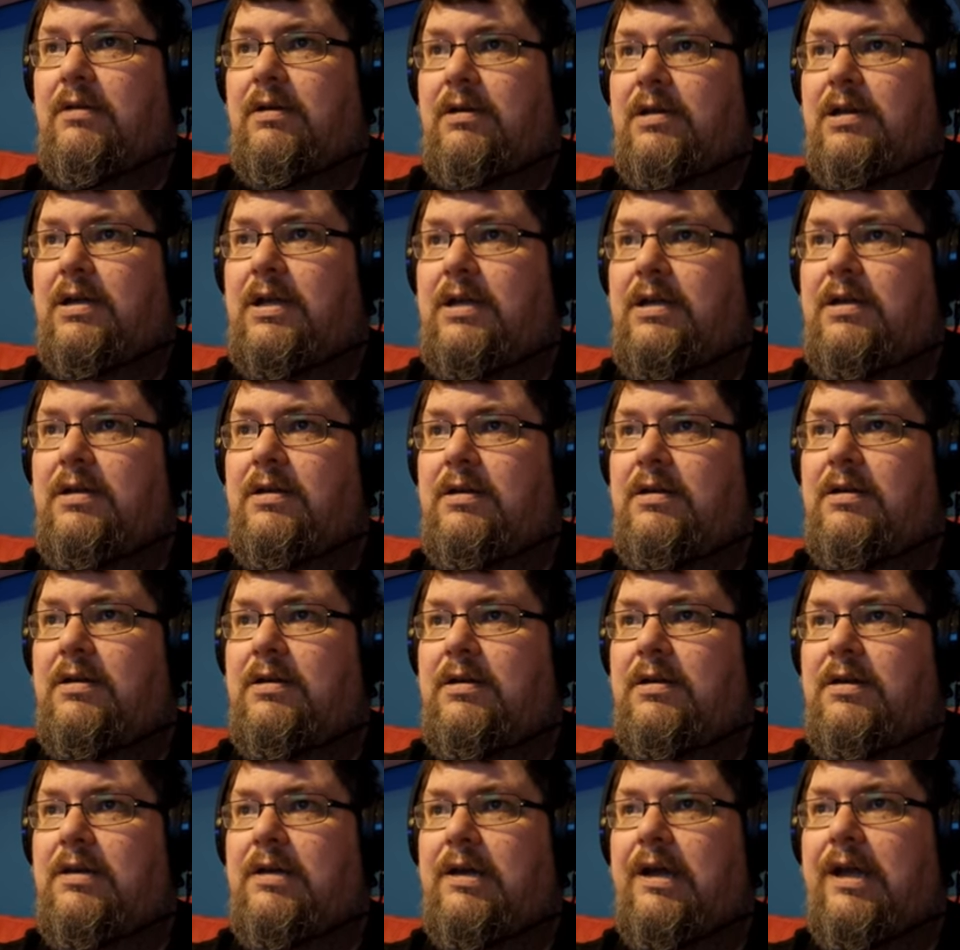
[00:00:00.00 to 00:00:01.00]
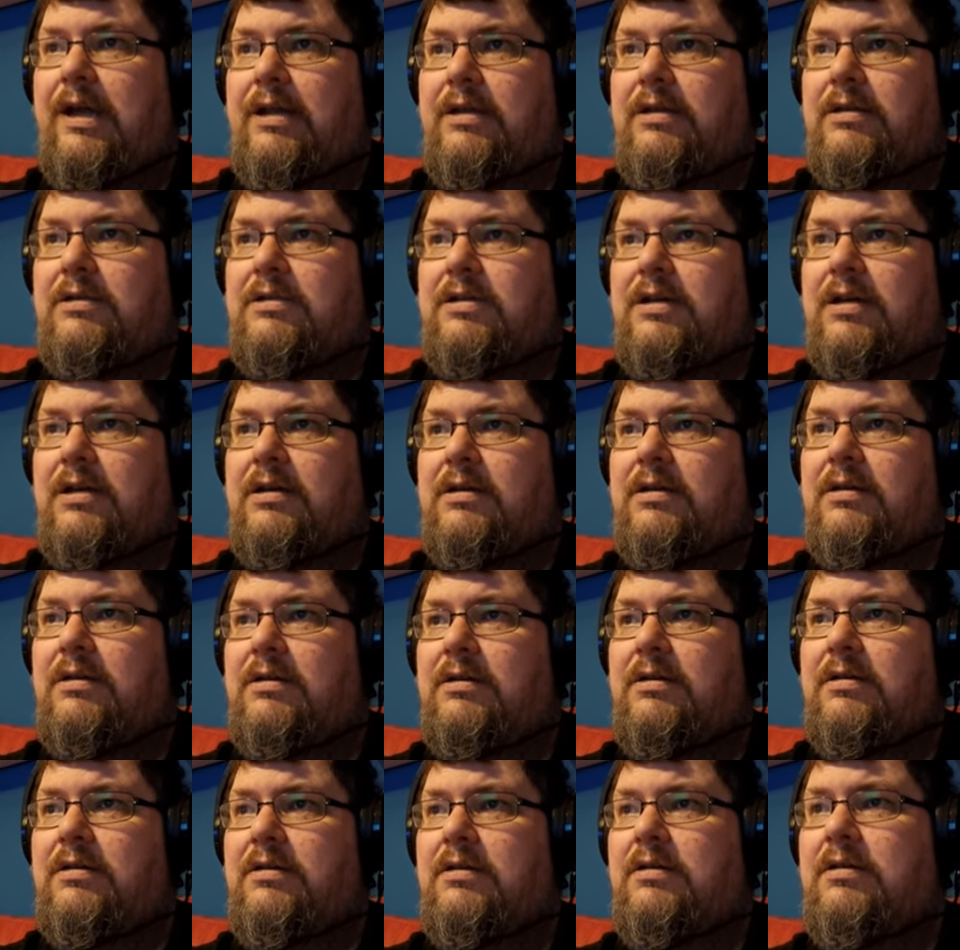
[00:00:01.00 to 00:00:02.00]
Okay, enter
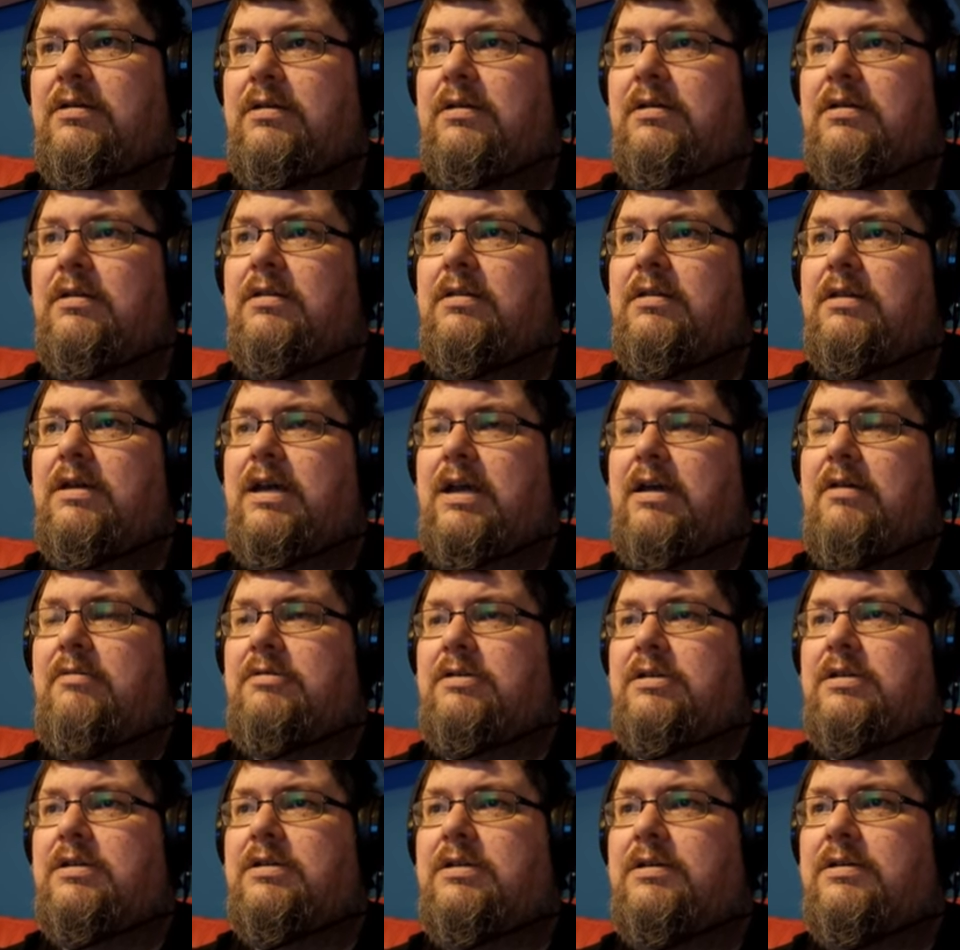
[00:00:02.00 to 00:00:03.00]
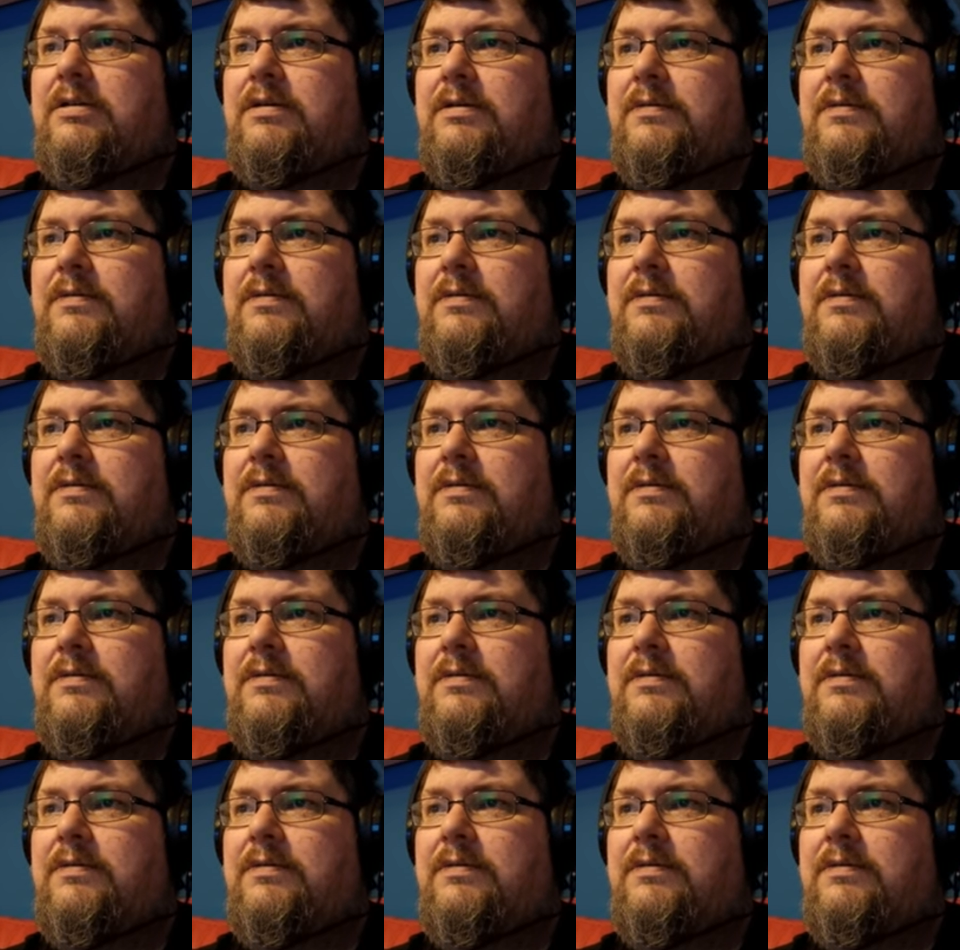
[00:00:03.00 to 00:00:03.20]
the house.